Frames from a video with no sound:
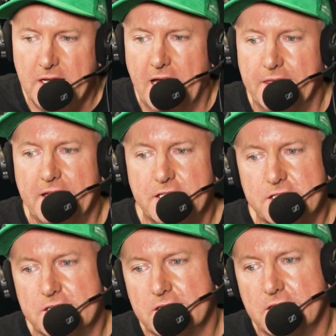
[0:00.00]
And
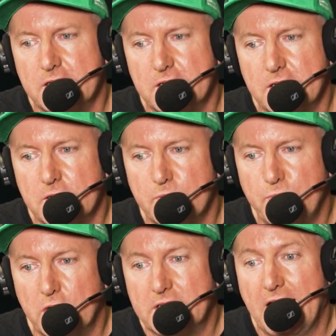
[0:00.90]
this
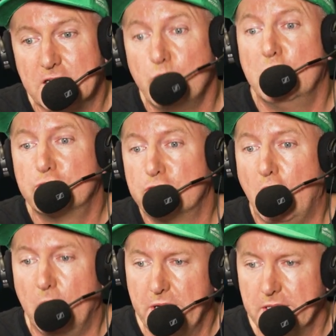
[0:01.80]
podcast will
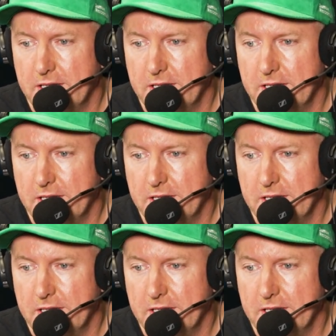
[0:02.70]
drop